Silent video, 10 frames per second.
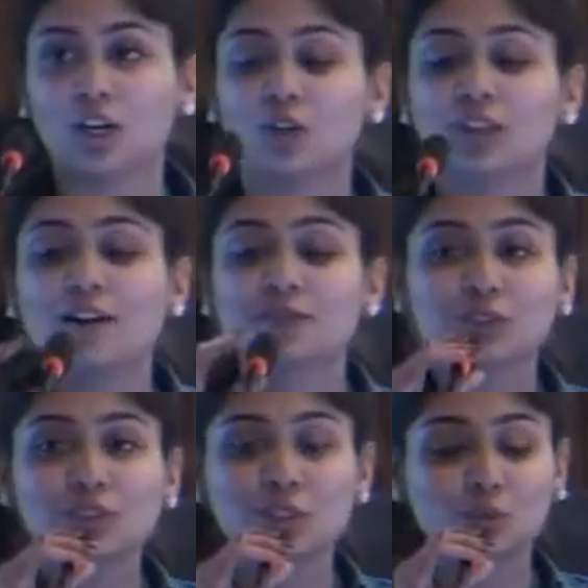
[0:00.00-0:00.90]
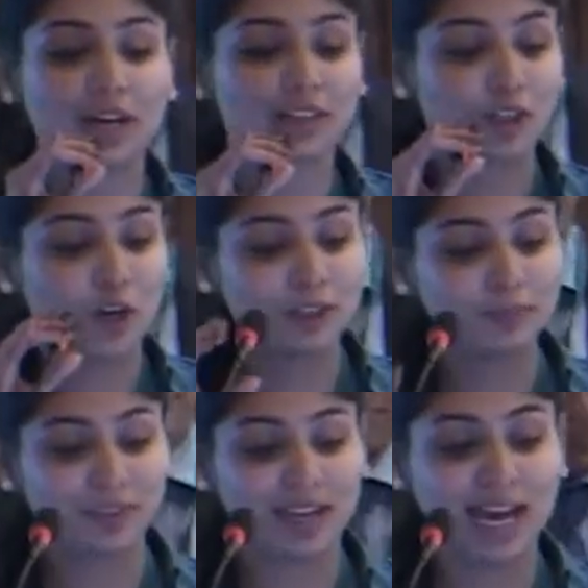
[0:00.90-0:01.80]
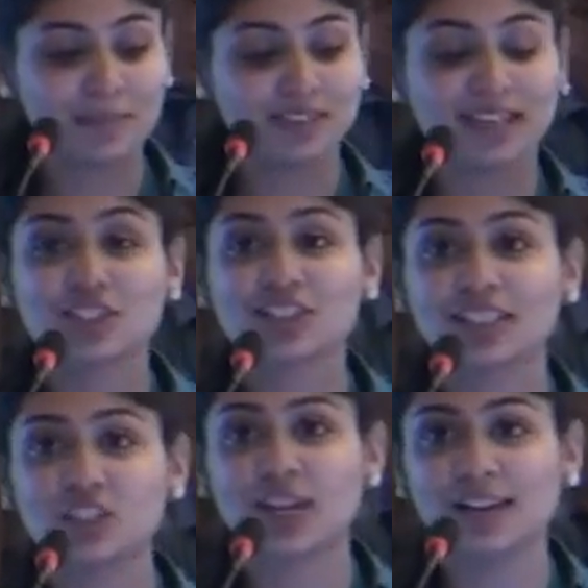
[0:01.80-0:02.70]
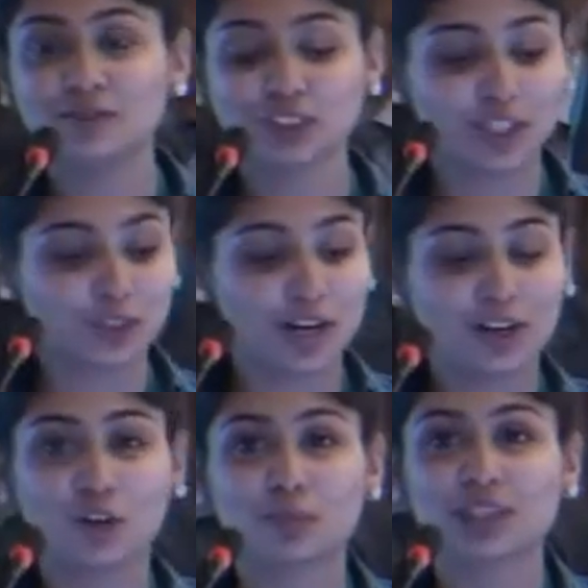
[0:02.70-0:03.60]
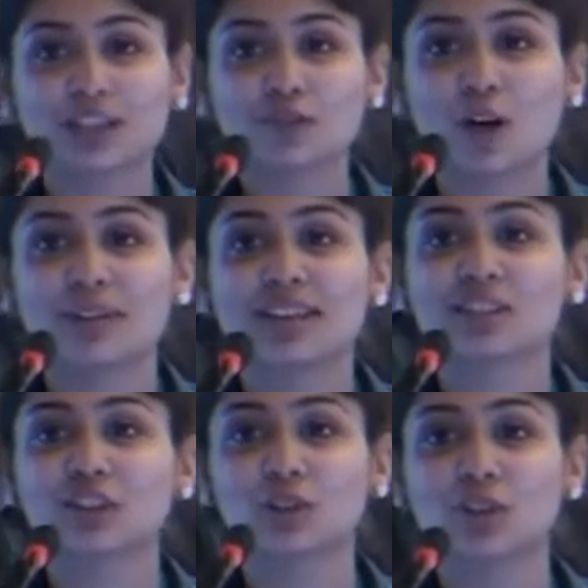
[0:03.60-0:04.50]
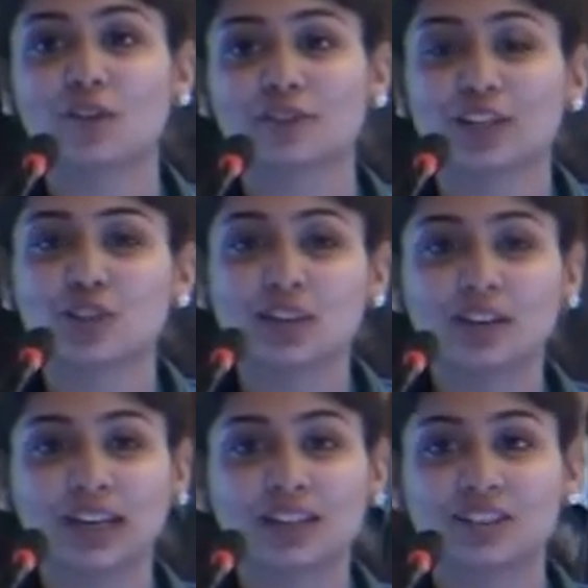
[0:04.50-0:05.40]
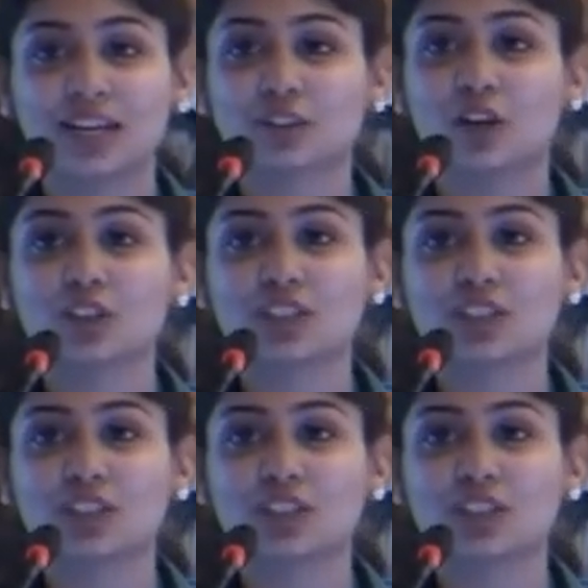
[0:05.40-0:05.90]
Good afternoon to one and all. I am Sanjali Jain with Anurag Gupta from Institute of Engineering and Technology,